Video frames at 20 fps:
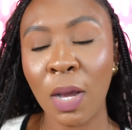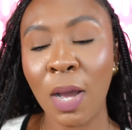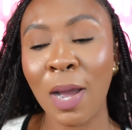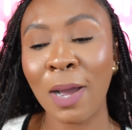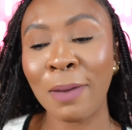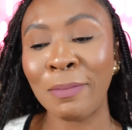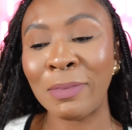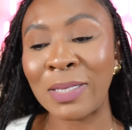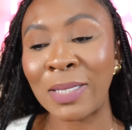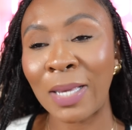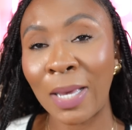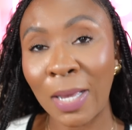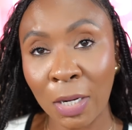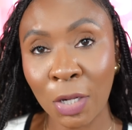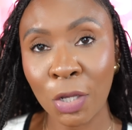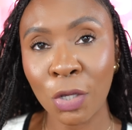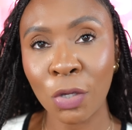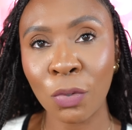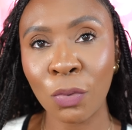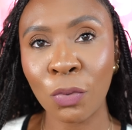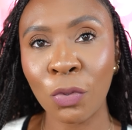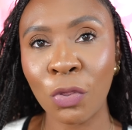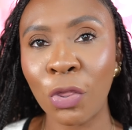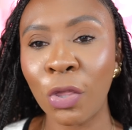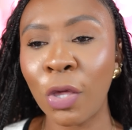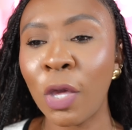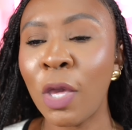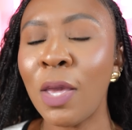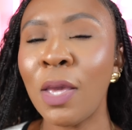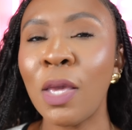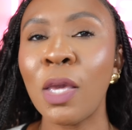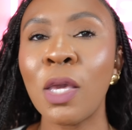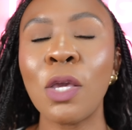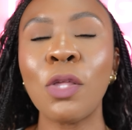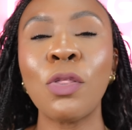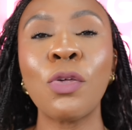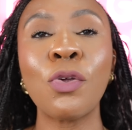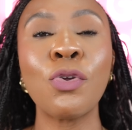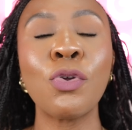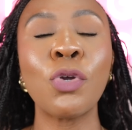I'm telling you that
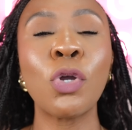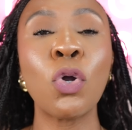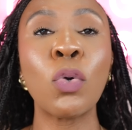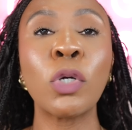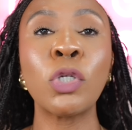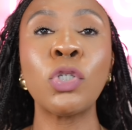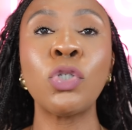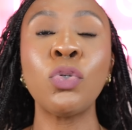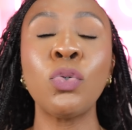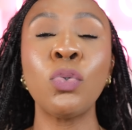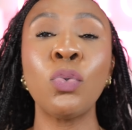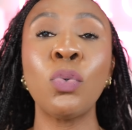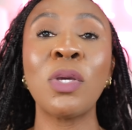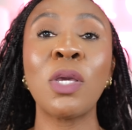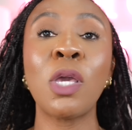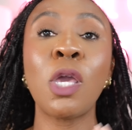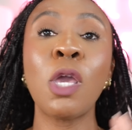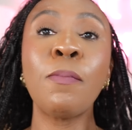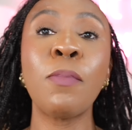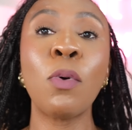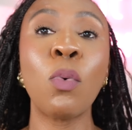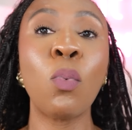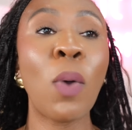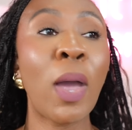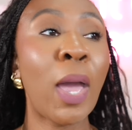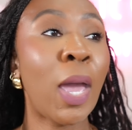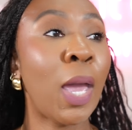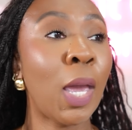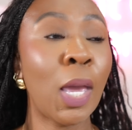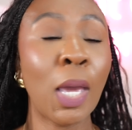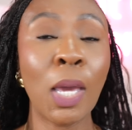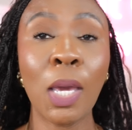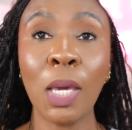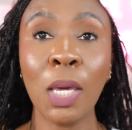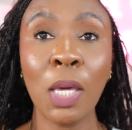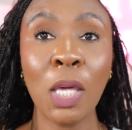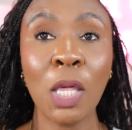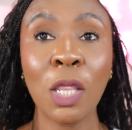either you're going to keep away